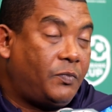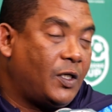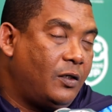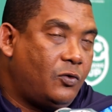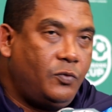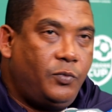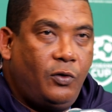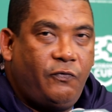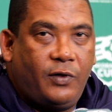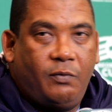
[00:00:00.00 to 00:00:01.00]
A good
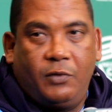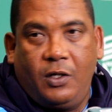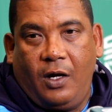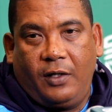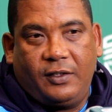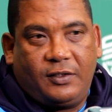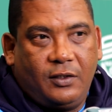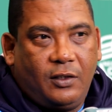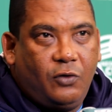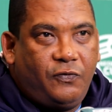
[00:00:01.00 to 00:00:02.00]
ball from the
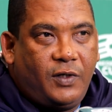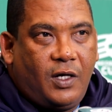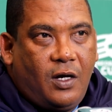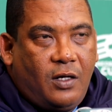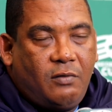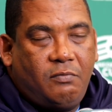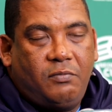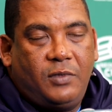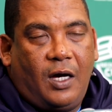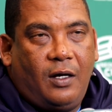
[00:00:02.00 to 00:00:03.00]
turnover, and
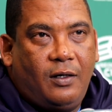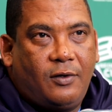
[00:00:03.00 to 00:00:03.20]
yeah,